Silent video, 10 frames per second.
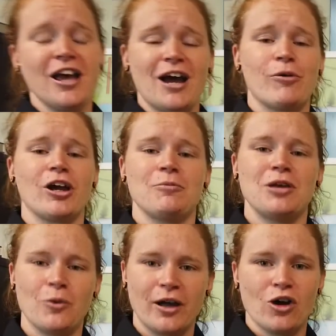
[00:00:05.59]
and we're going to
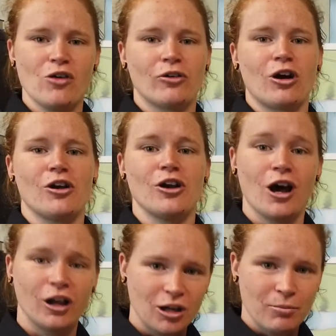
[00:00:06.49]
be going over our
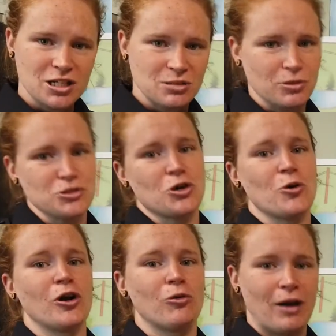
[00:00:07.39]
non-combustible
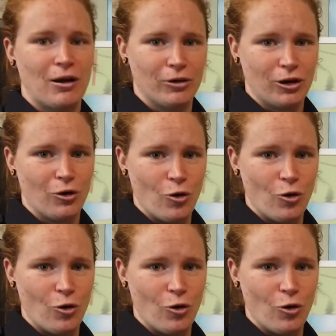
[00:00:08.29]
zone around our